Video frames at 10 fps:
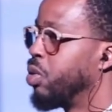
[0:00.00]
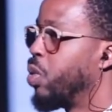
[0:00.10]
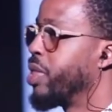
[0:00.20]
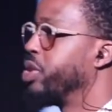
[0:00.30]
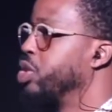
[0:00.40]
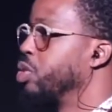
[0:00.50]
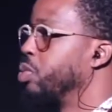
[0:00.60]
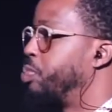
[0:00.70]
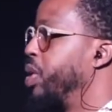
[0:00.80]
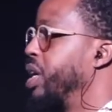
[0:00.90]
Whether
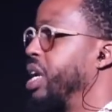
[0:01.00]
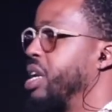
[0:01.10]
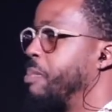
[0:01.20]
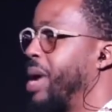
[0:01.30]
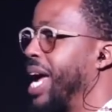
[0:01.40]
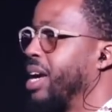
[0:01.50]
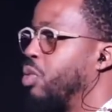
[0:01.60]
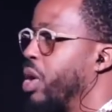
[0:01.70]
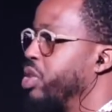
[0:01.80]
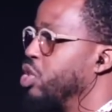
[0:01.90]
you put it in the bank,
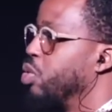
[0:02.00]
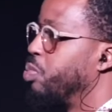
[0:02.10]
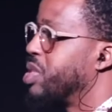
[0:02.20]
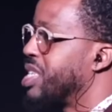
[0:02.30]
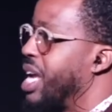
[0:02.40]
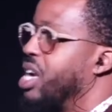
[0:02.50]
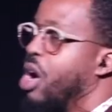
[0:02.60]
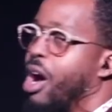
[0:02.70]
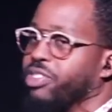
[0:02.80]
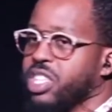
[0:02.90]
whether you send it
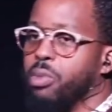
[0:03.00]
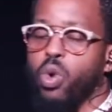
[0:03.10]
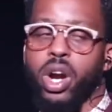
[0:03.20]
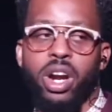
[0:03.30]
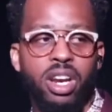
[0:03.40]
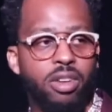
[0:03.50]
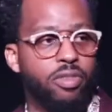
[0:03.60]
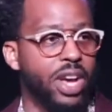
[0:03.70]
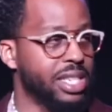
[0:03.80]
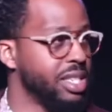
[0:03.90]
off somewhere and
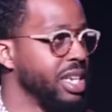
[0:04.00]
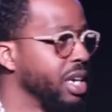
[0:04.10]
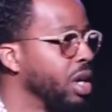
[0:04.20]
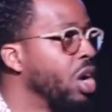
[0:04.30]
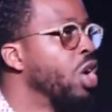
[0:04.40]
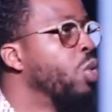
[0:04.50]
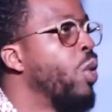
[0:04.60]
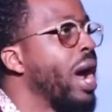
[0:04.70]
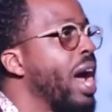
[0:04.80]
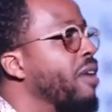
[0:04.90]
invest it,
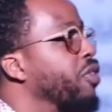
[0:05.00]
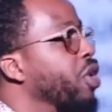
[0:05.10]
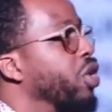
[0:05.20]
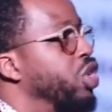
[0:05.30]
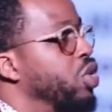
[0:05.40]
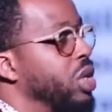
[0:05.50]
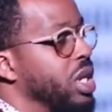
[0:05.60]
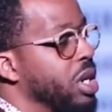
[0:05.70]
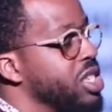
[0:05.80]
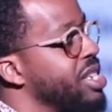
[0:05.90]
wherever you
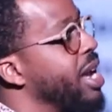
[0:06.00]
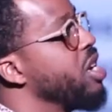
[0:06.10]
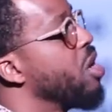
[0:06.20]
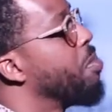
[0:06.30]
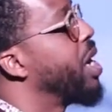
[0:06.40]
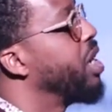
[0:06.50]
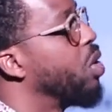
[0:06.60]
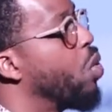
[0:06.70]
need to send your money to